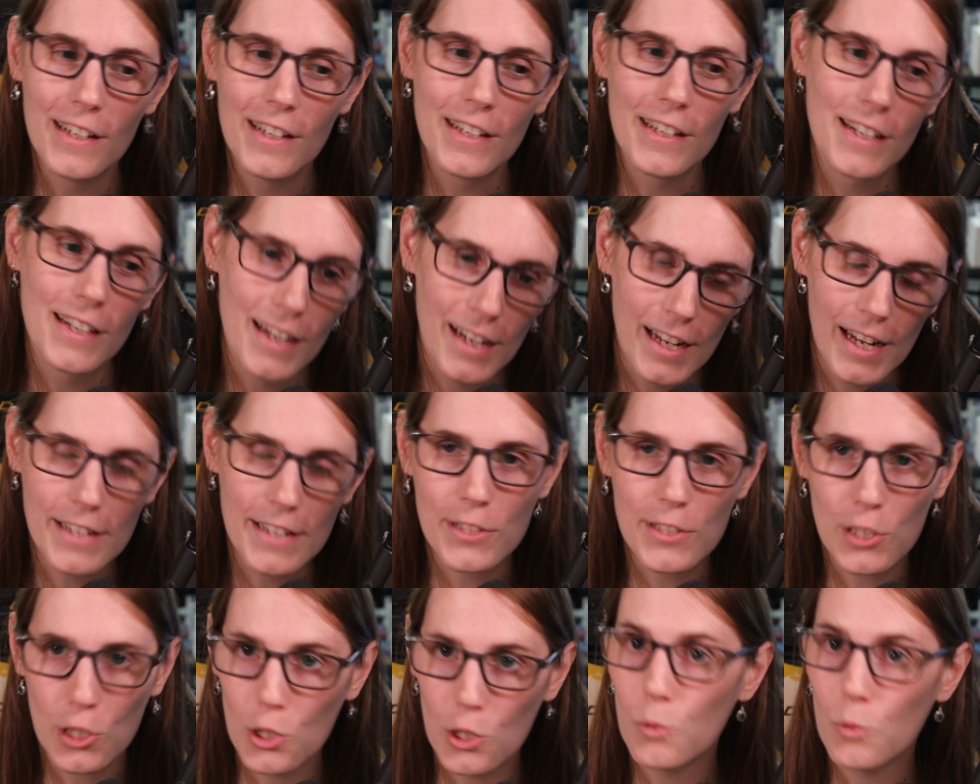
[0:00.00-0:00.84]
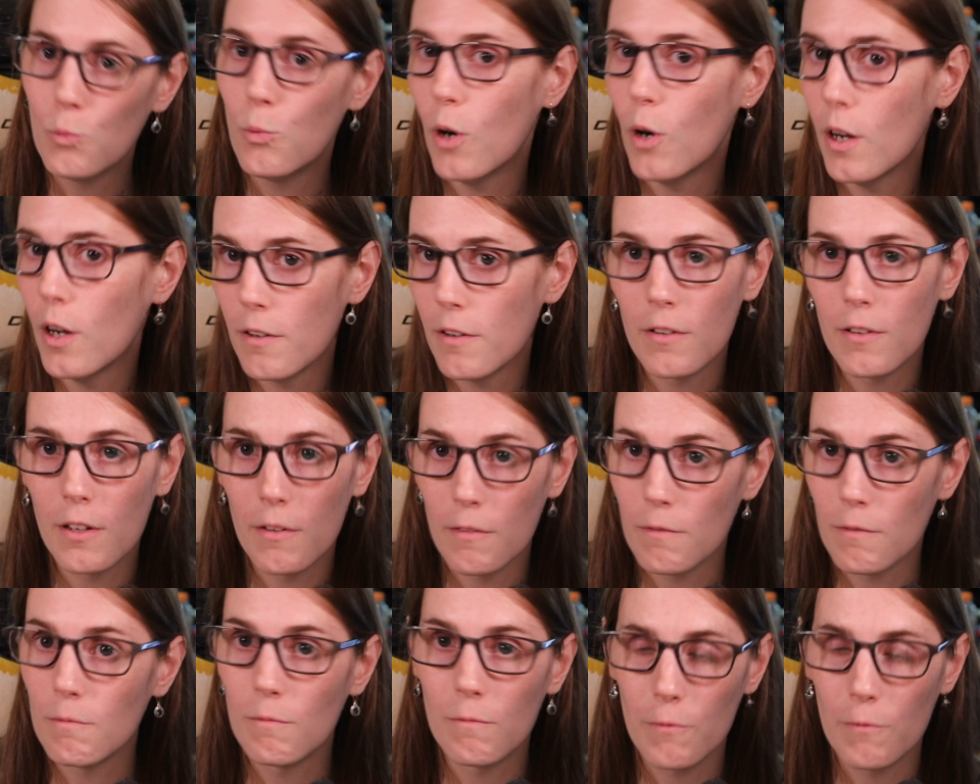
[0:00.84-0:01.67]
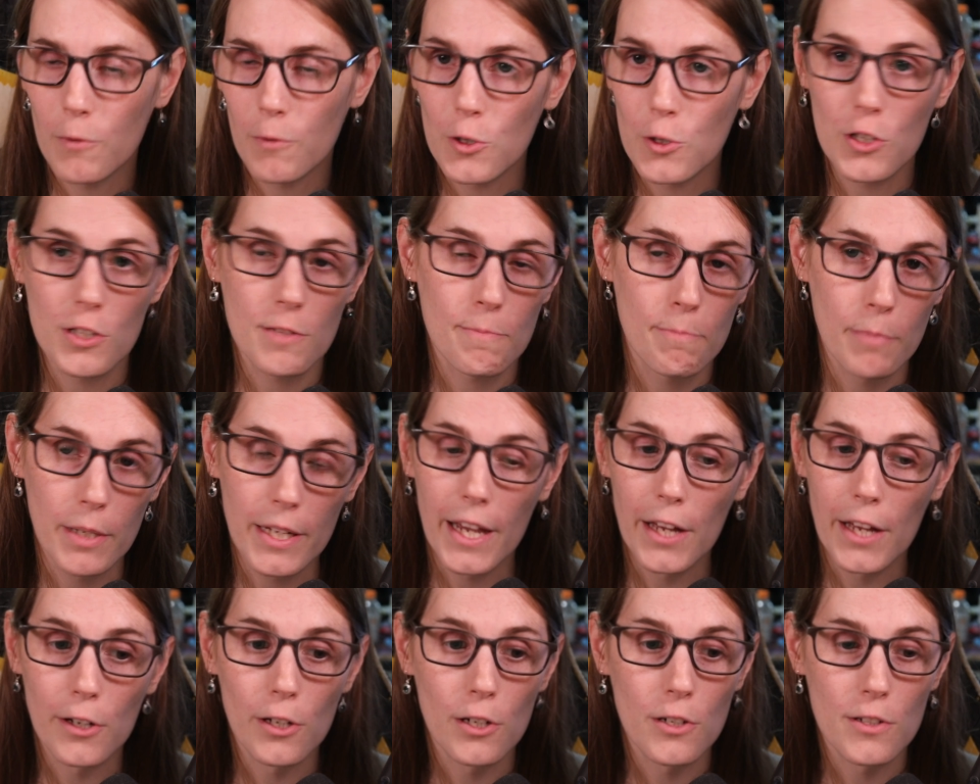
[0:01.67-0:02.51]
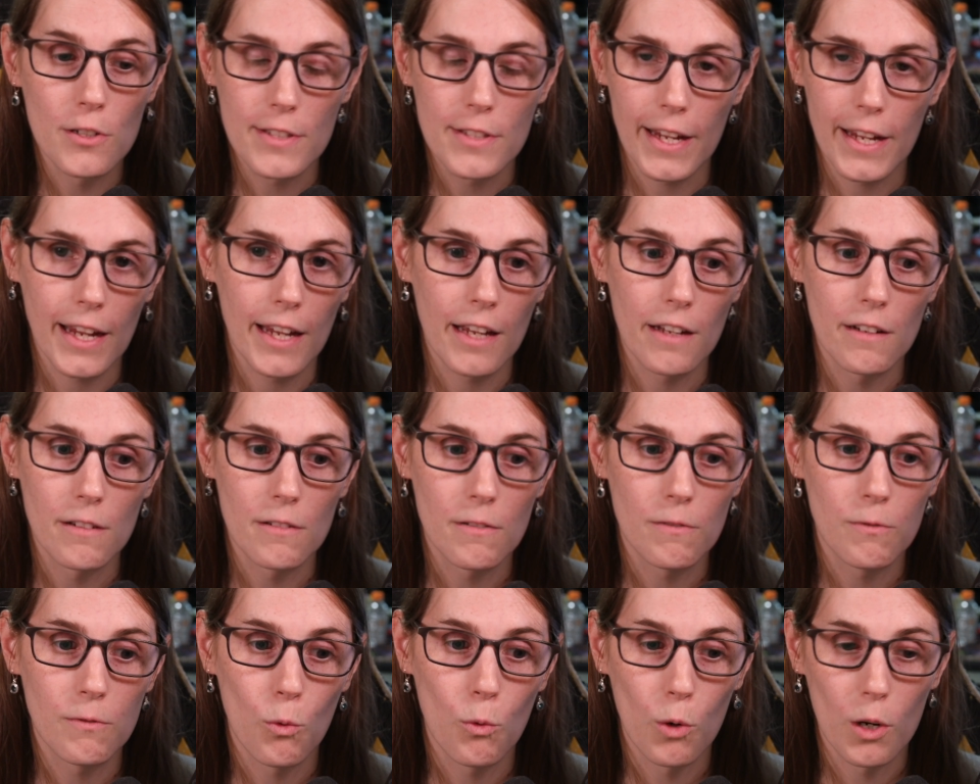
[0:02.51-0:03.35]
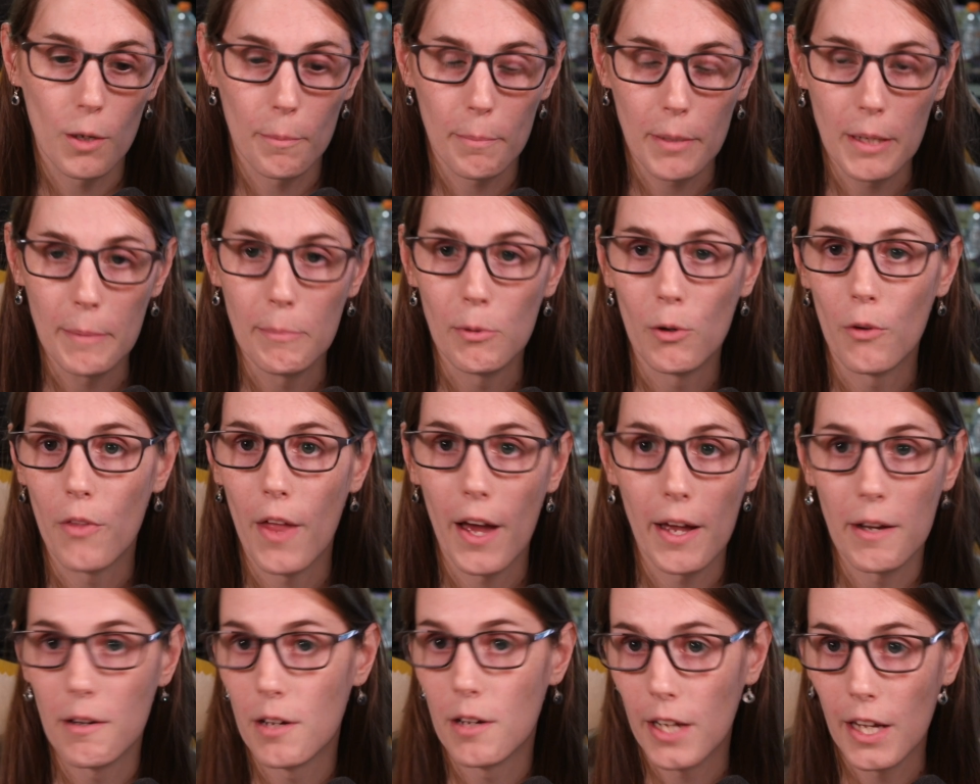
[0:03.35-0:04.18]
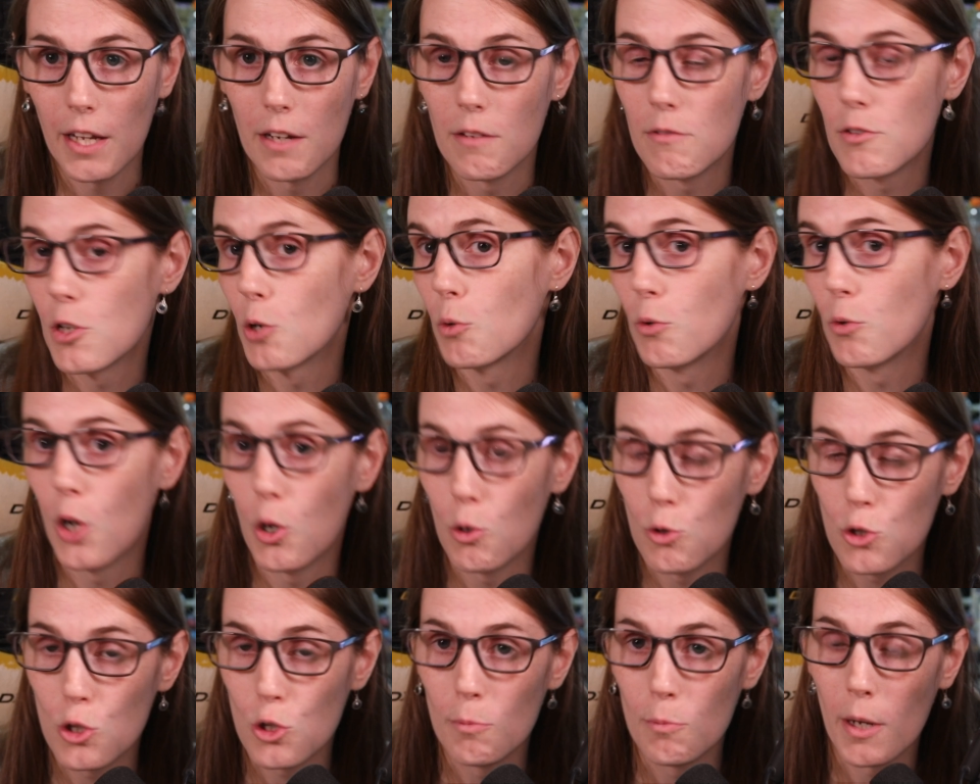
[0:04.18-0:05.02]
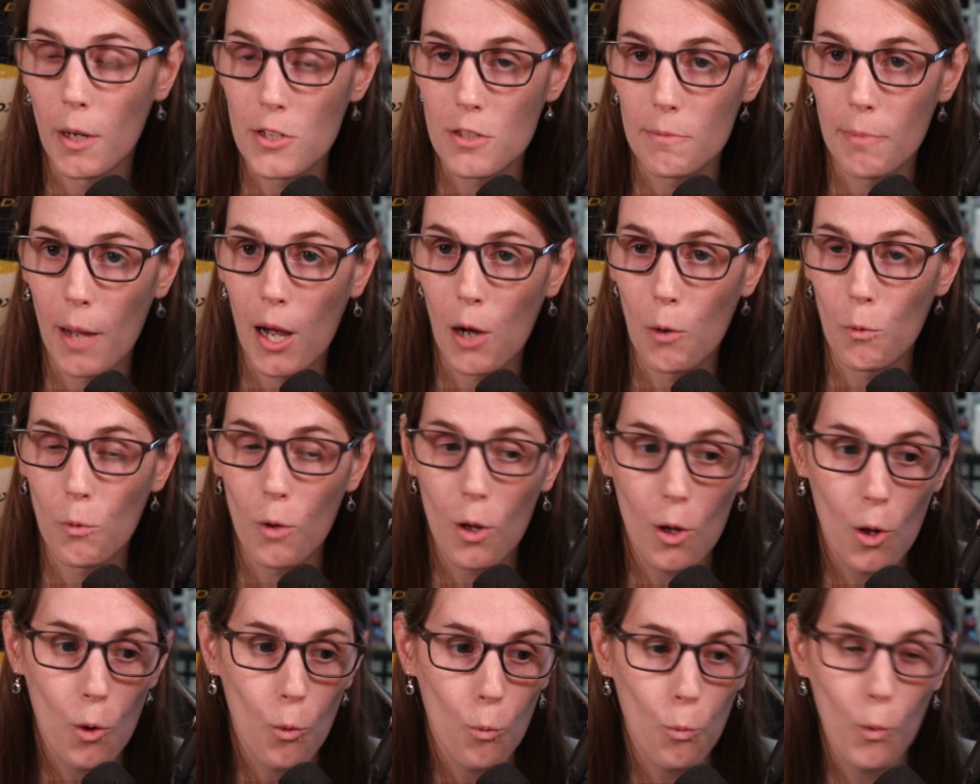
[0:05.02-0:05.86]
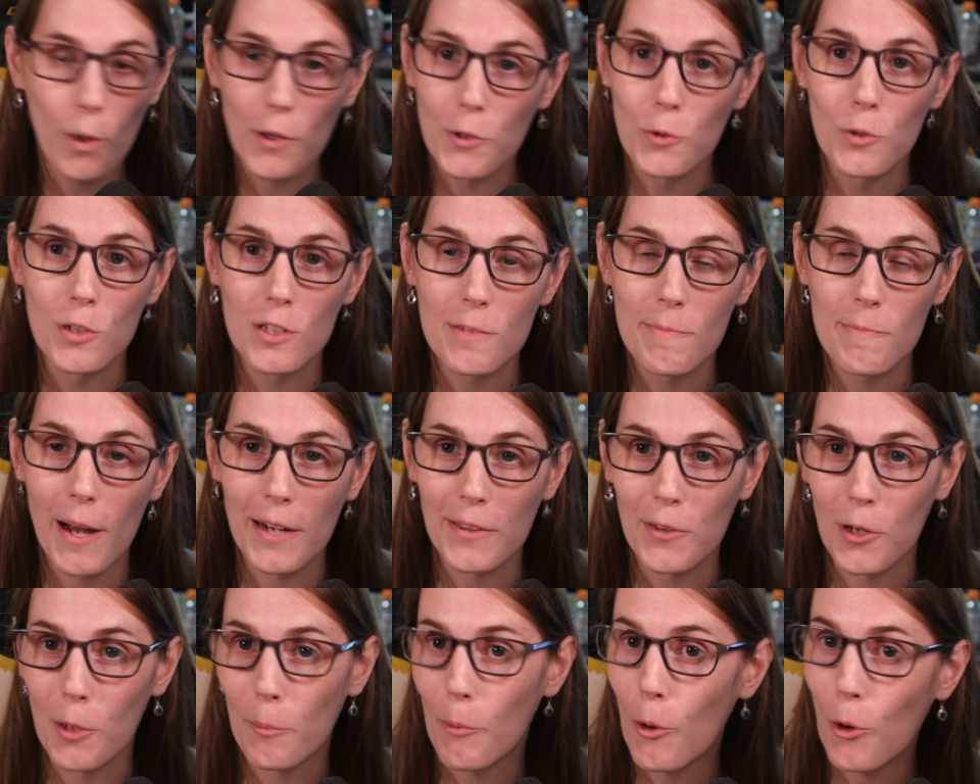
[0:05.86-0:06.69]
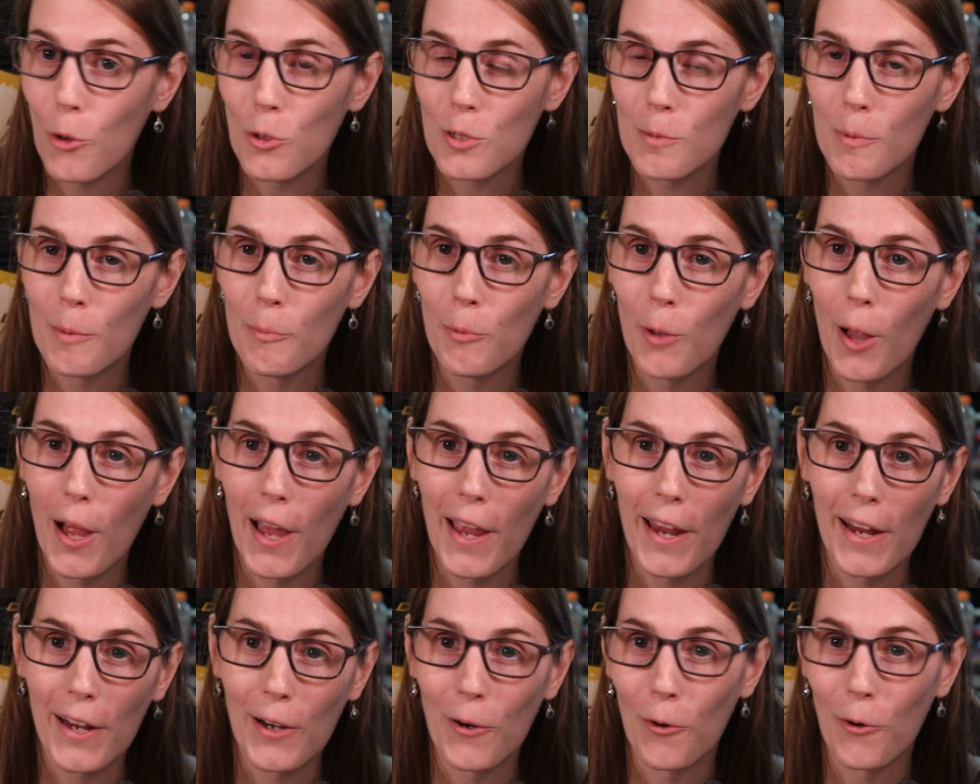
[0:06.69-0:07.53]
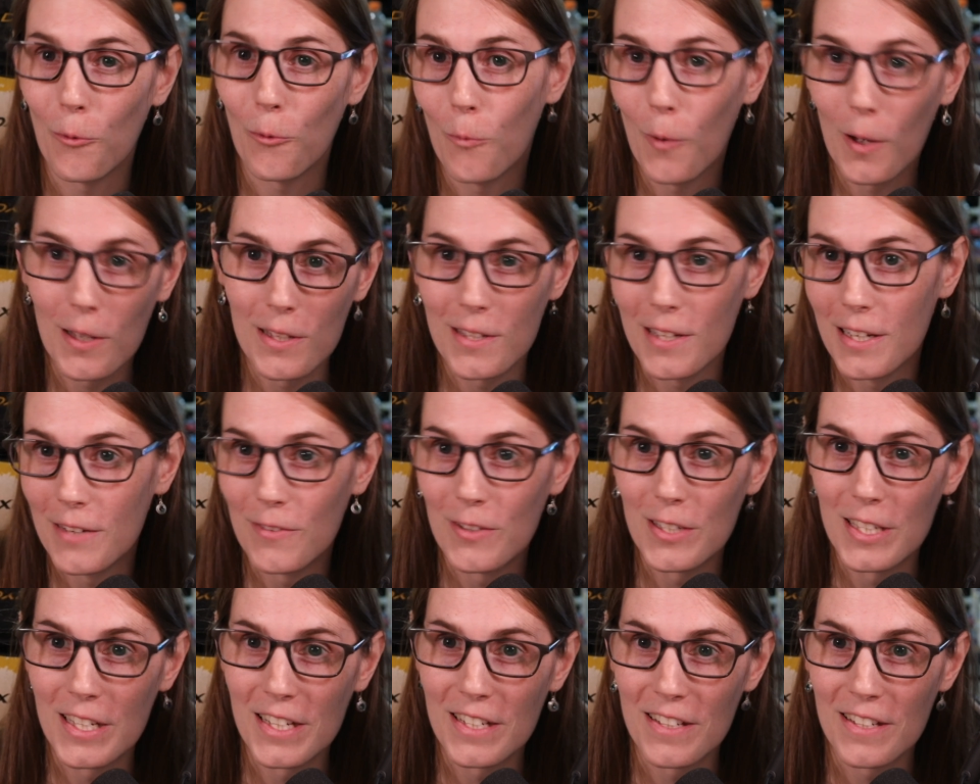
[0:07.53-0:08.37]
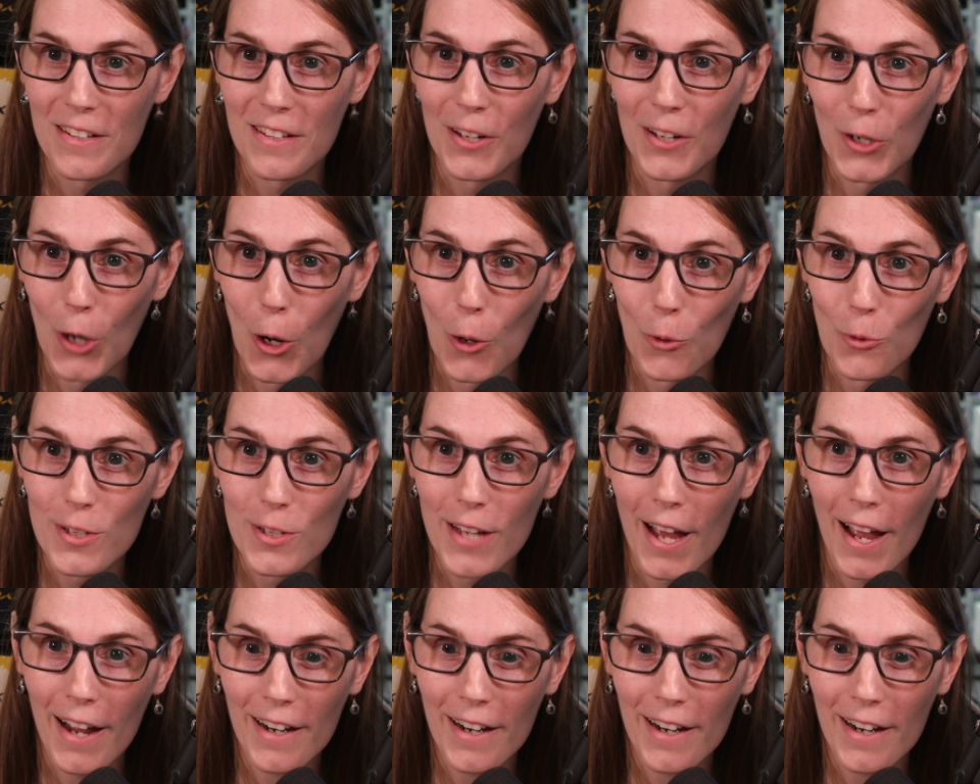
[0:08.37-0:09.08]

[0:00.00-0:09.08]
it's a good one for just beginners and for people that, again, don't know too much about what to expect their opponent to be playing or what even is in their own deck.